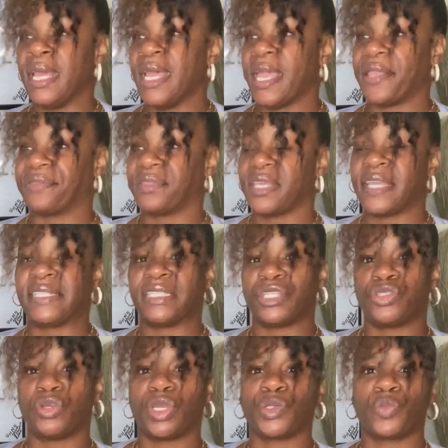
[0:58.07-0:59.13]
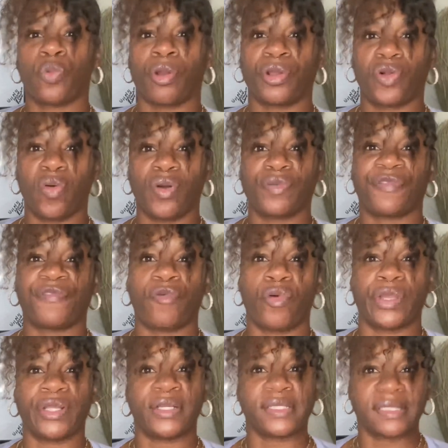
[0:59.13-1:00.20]
and things that you can work on for
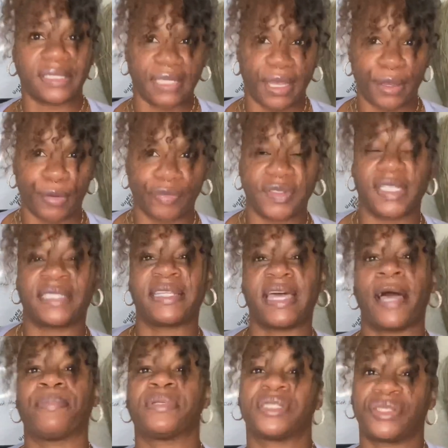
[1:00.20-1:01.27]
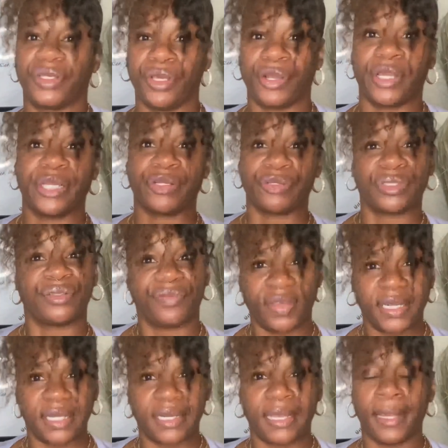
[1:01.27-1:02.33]
yourself to tap into your inner
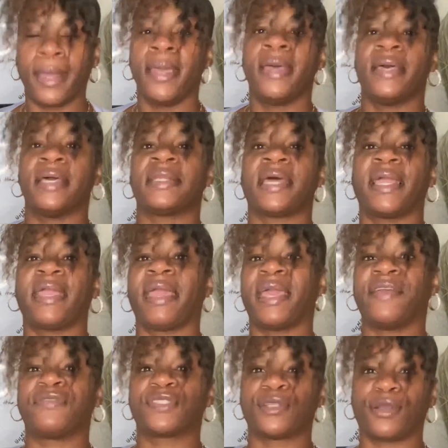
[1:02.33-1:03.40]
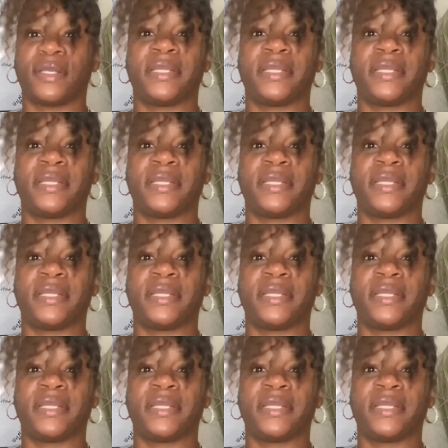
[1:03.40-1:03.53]
divinity. And I gave certain